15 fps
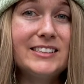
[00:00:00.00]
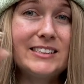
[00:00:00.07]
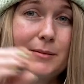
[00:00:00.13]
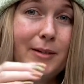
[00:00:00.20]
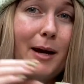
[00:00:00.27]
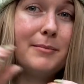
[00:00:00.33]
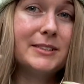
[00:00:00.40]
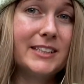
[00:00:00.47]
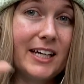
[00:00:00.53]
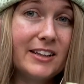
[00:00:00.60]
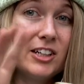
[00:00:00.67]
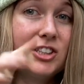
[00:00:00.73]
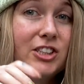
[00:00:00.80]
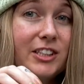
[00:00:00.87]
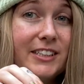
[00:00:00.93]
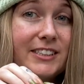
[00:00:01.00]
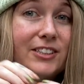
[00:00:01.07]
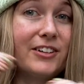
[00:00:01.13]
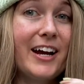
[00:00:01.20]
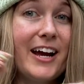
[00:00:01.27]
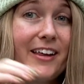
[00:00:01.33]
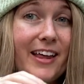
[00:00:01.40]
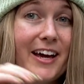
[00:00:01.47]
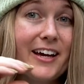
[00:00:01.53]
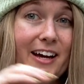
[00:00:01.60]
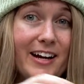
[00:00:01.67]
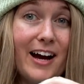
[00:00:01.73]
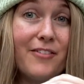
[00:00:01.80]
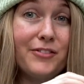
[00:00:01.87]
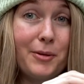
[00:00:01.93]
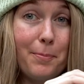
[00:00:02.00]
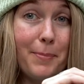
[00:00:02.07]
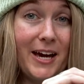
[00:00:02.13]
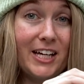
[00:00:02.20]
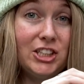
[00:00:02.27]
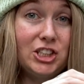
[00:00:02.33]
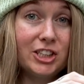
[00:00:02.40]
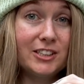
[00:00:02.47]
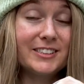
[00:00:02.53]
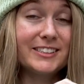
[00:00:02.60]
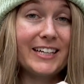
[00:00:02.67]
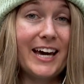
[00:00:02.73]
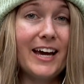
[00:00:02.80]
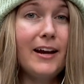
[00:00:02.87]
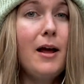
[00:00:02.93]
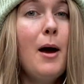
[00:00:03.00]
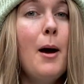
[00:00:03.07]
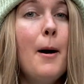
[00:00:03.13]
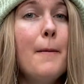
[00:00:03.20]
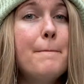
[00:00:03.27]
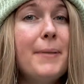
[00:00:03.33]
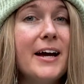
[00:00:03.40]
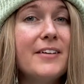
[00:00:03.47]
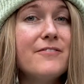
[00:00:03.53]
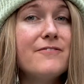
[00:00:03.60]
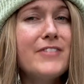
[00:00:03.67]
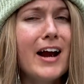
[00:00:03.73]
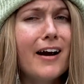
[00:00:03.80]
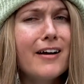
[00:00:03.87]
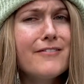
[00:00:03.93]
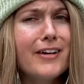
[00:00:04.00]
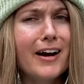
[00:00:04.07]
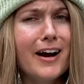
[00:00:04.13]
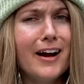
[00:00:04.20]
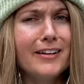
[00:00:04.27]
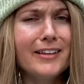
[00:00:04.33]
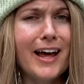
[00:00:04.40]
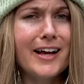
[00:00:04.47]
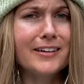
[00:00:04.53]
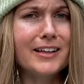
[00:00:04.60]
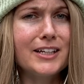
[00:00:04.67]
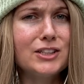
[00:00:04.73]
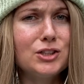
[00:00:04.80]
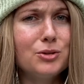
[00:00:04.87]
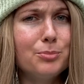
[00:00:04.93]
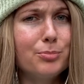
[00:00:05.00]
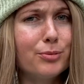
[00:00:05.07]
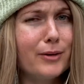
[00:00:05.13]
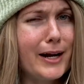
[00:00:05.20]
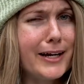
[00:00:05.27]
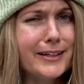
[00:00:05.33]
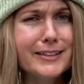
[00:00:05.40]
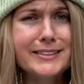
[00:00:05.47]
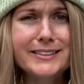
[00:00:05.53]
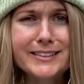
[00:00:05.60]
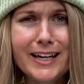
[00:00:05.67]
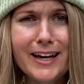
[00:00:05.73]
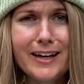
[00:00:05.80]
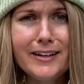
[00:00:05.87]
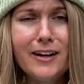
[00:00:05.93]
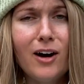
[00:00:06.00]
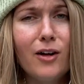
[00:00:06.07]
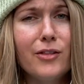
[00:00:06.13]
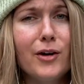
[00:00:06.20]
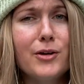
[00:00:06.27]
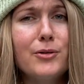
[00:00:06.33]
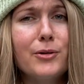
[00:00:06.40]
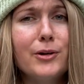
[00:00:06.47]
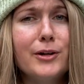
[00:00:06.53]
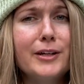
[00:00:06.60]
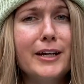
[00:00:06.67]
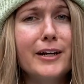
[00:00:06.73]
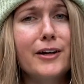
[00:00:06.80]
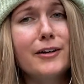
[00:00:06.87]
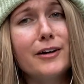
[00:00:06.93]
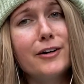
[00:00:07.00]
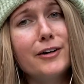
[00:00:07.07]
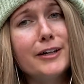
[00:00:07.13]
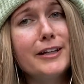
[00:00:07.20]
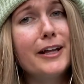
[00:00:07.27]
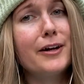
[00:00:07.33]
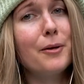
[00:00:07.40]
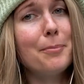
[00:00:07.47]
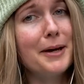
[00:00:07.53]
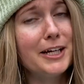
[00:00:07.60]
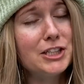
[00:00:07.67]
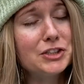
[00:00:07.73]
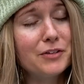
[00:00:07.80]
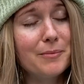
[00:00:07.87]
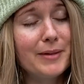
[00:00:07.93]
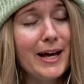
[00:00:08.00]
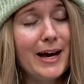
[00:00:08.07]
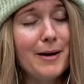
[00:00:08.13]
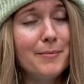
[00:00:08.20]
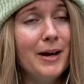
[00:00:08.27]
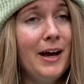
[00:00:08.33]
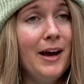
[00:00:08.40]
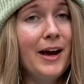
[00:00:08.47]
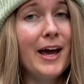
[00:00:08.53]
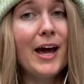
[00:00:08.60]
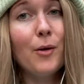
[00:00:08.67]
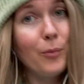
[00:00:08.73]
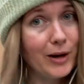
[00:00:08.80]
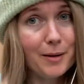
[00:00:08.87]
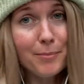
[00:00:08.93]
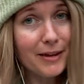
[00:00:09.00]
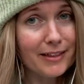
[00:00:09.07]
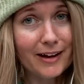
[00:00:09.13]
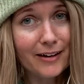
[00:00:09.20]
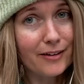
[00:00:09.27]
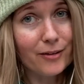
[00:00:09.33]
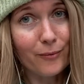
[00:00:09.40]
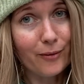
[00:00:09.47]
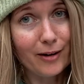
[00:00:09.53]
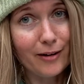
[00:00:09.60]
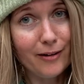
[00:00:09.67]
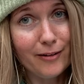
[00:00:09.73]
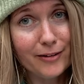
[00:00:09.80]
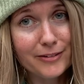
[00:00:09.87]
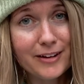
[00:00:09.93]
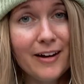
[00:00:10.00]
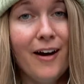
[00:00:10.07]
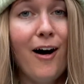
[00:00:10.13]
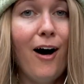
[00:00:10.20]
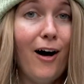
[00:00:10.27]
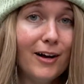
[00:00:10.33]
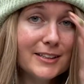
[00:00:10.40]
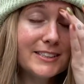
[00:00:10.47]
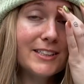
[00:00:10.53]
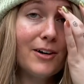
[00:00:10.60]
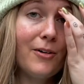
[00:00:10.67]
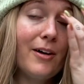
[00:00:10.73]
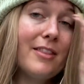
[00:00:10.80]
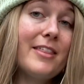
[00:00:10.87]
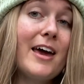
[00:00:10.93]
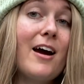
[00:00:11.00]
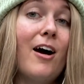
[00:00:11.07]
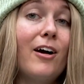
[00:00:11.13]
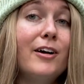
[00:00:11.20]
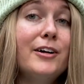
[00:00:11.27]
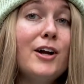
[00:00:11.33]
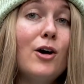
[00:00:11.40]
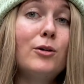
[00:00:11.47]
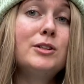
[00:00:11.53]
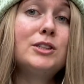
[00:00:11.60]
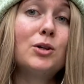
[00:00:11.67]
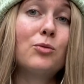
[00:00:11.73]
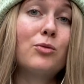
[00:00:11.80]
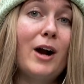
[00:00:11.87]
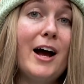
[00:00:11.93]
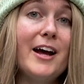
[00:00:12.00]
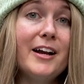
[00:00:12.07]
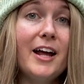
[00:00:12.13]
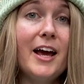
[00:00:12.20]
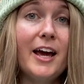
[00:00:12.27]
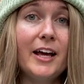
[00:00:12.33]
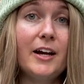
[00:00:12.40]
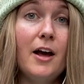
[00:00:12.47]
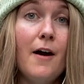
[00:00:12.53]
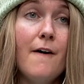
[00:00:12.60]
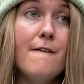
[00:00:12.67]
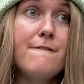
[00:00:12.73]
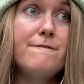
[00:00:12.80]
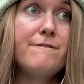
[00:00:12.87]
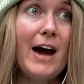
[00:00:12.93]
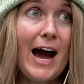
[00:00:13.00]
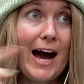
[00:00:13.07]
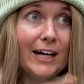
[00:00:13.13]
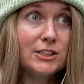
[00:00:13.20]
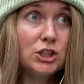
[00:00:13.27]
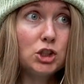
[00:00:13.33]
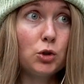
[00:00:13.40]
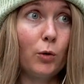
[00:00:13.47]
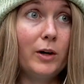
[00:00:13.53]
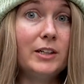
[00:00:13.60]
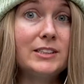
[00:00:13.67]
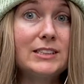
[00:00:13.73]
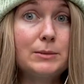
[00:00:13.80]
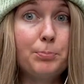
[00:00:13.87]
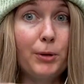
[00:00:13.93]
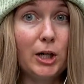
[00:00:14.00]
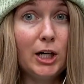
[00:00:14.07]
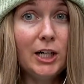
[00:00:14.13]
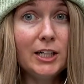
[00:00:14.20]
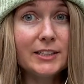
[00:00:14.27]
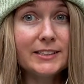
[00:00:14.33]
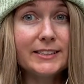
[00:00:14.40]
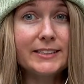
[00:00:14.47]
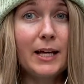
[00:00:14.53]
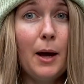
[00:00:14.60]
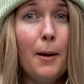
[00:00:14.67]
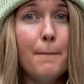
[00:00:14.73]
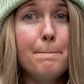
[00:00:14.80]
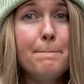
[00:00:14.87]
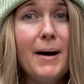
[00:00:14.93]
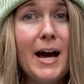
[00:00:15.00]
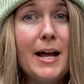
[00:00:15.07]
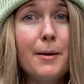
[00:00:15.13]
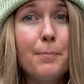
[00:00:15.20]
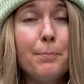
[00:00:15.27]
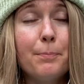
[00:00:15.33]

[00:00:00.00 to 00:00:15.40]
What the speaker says: sometimes get their chelicerae like enough to pinch your skin, but very, very unlikely to break skin. Although you could get a good little pinch from them, it wouldn't be the end of the world. Also, they are known to run in fast, short spurts, but